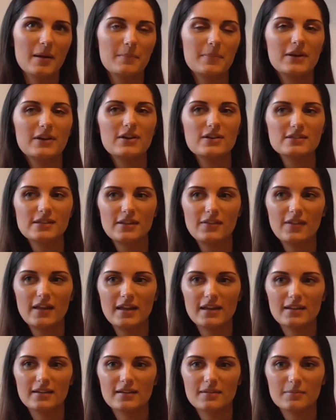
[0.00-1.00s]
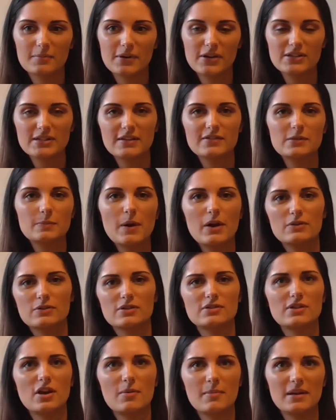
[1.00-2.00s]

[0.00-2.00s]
because I spoke to so